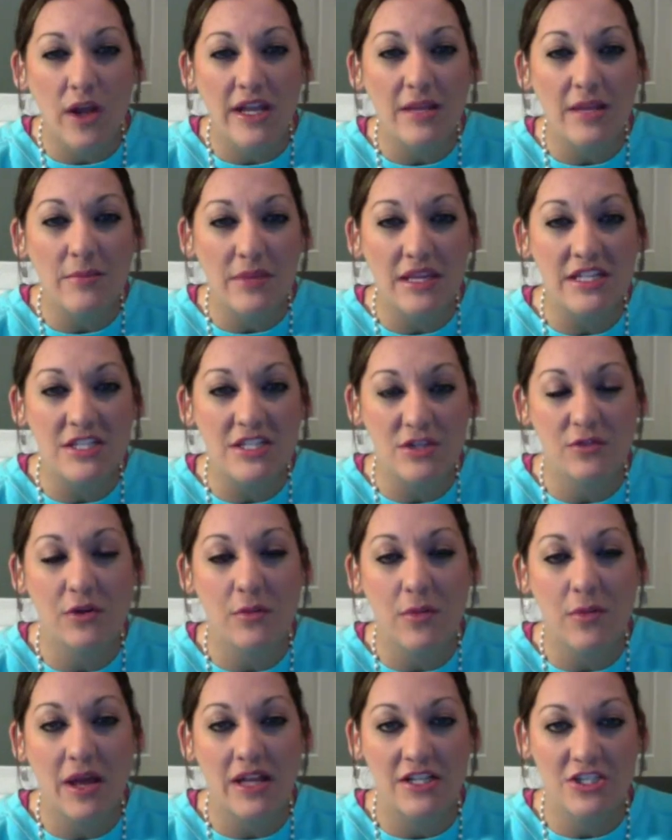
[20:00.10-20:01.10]
me to
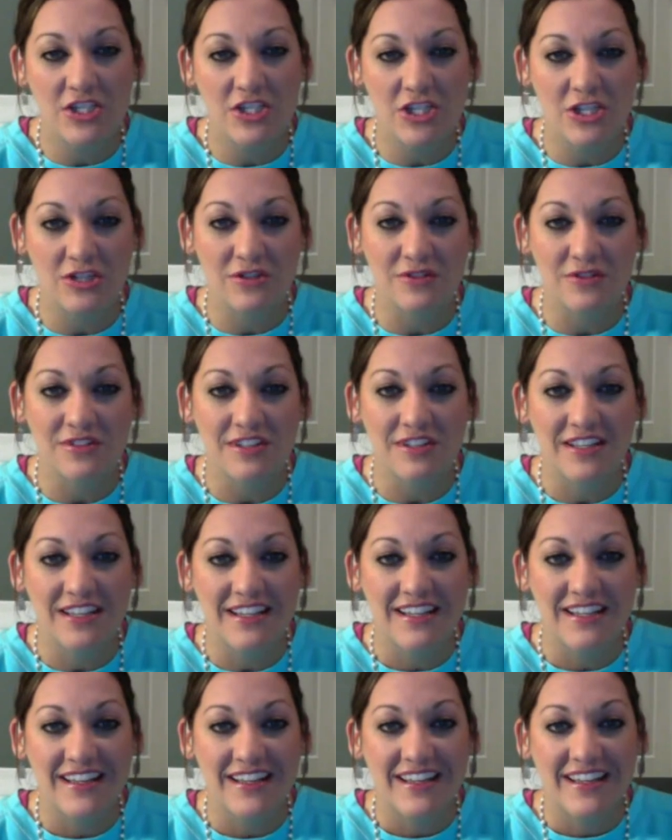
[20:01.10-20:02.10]
remind you
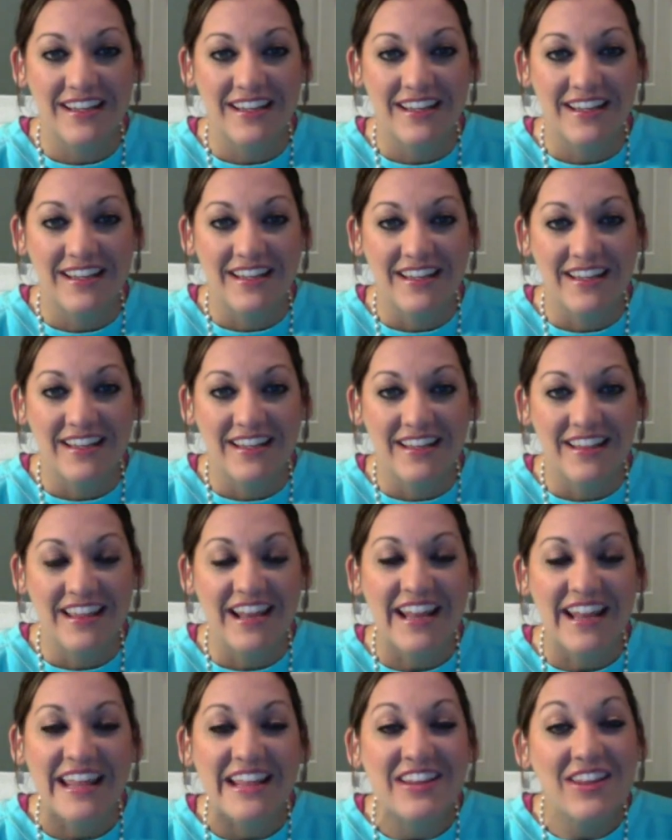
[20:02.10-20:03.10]
that
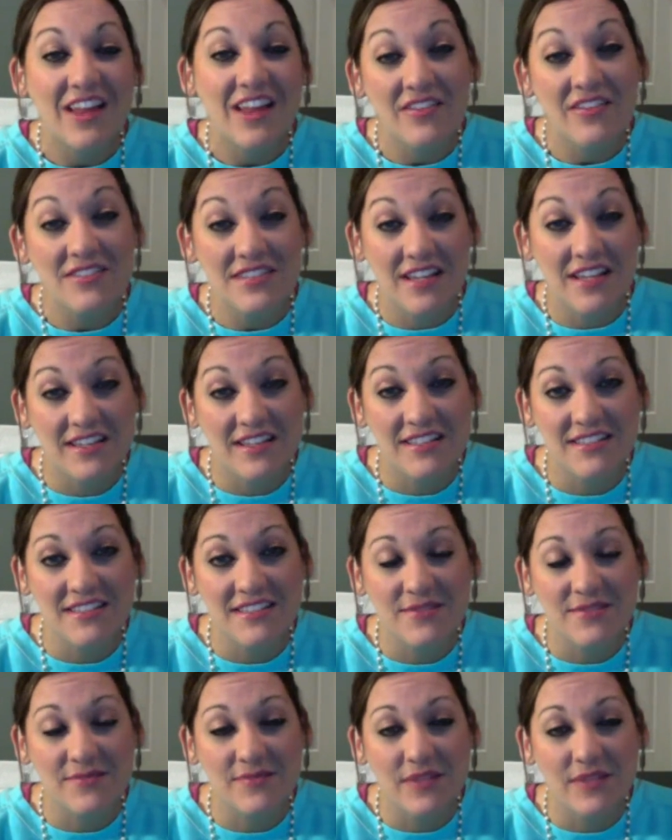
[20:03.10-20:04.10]
He loves us,
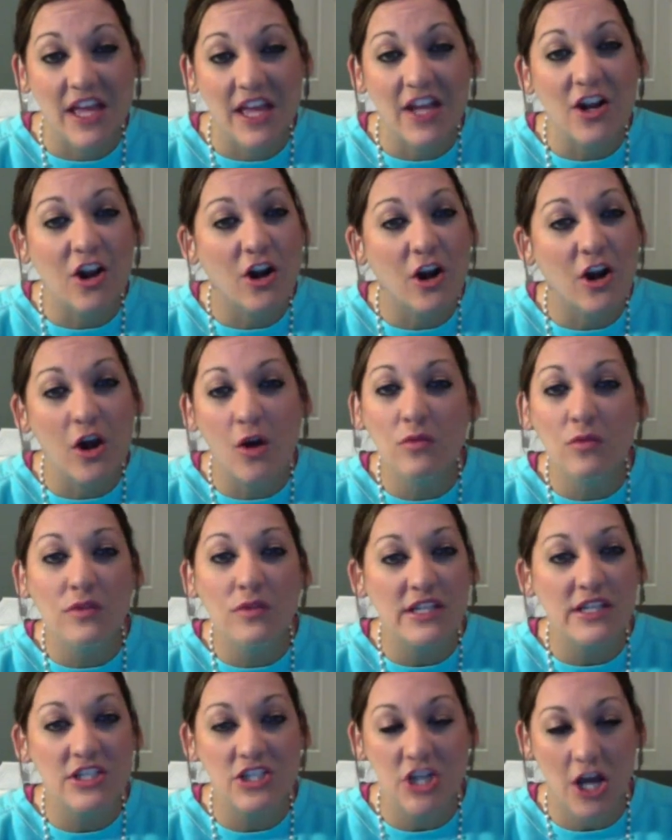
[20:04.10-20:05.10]
and our
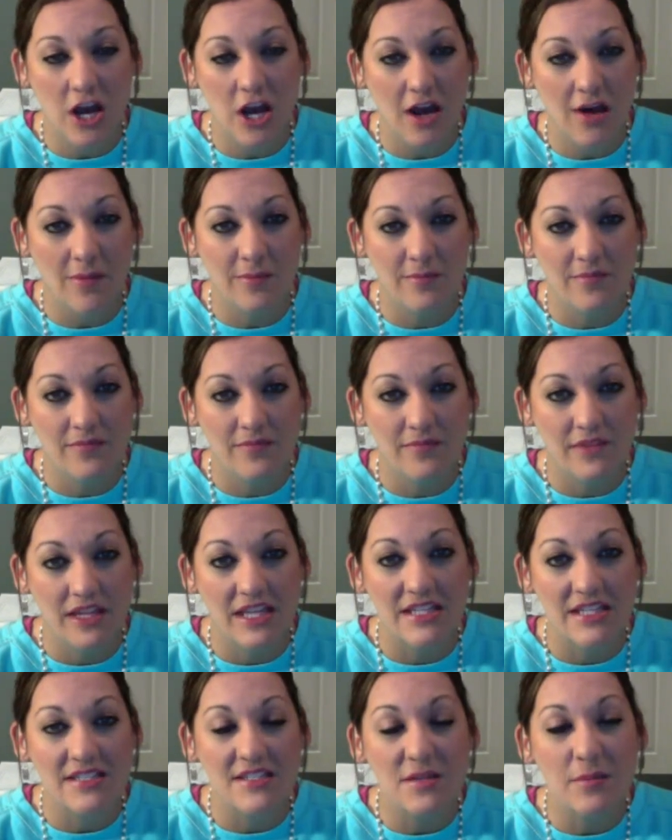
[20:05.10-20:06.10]
only job
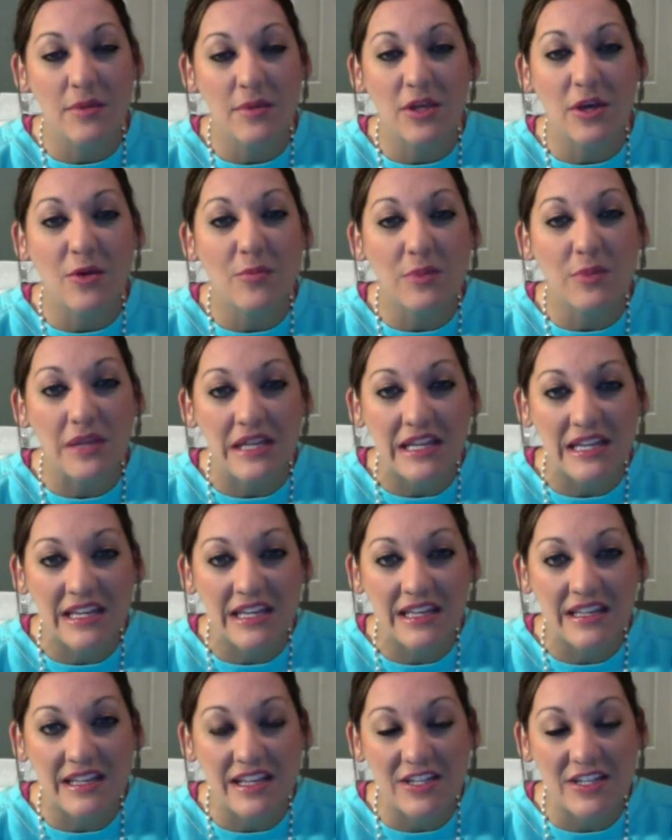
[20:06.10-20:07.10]
is to be
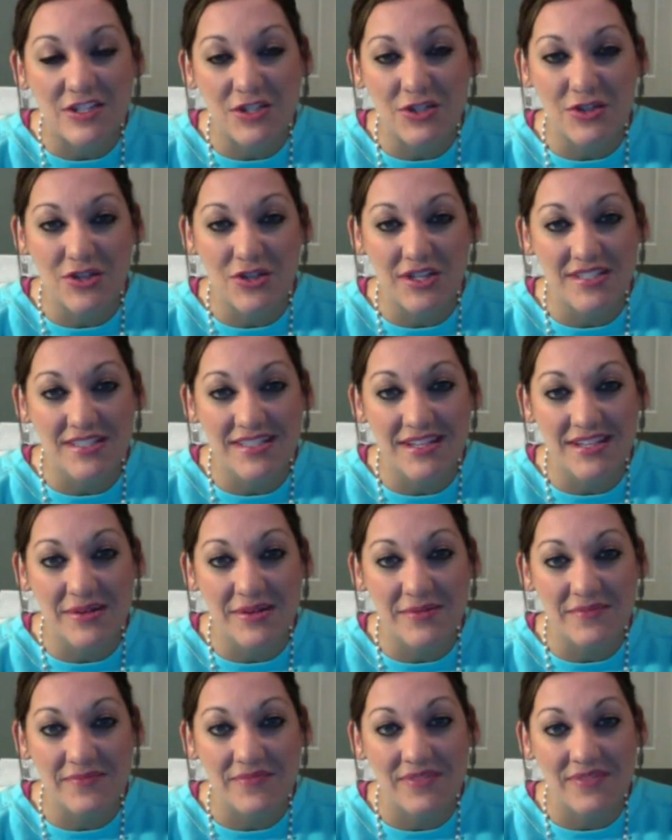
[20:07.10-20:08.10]
obedient and to trust
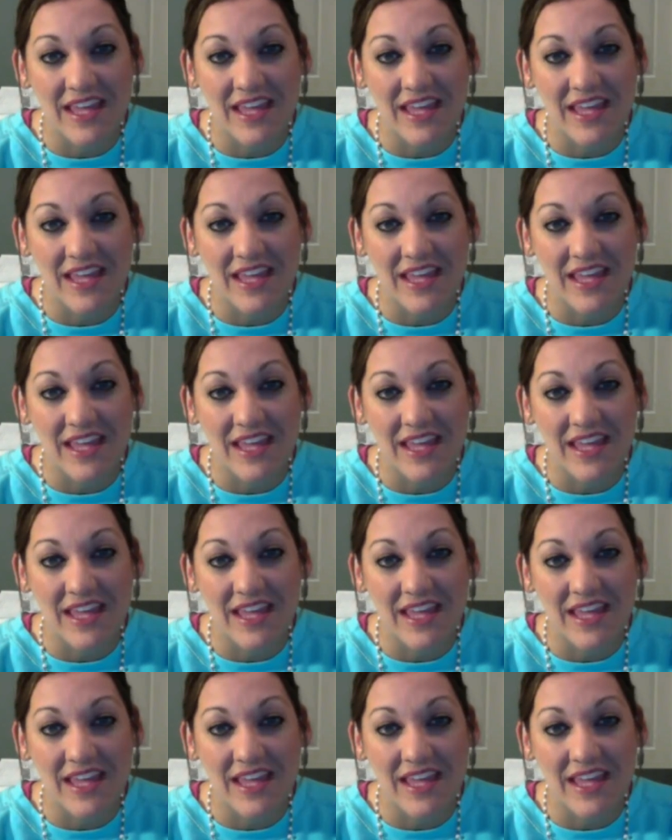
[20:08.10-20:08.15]
Him.